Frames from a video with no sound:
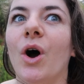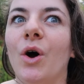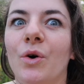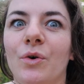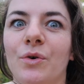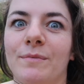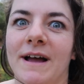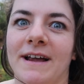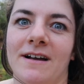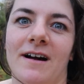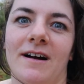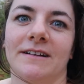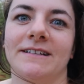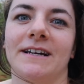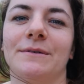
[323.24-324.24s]
Oh my
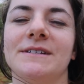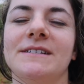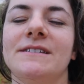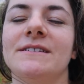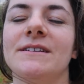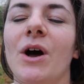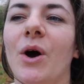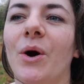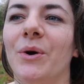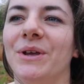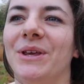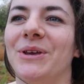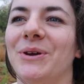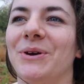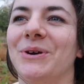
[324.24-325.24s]
God, that was so
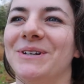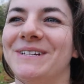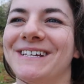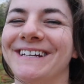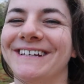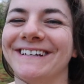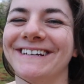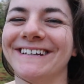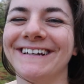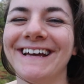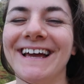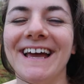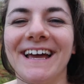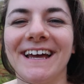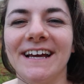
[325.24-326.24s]
cute.
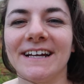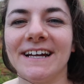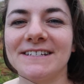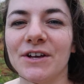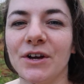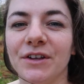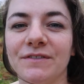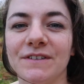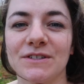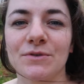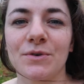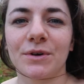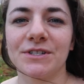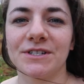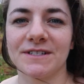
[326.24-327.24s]
It has all of these
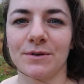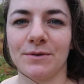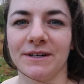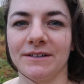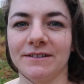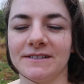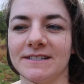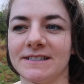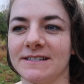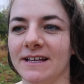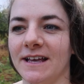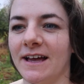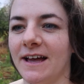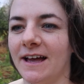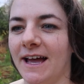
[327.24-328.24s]
gorgeous quilts
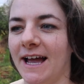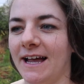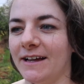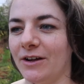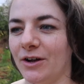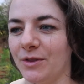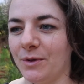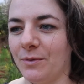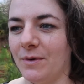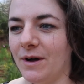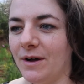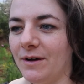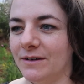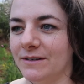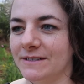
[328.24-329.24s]
hanging on the
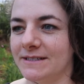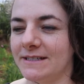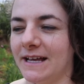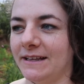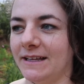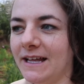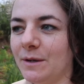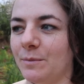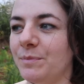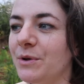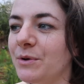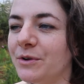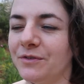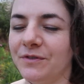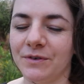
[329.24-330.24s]
walls and like
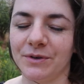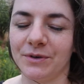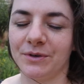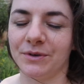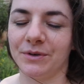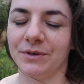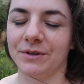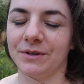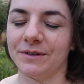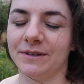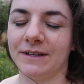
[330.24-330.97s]
beautiful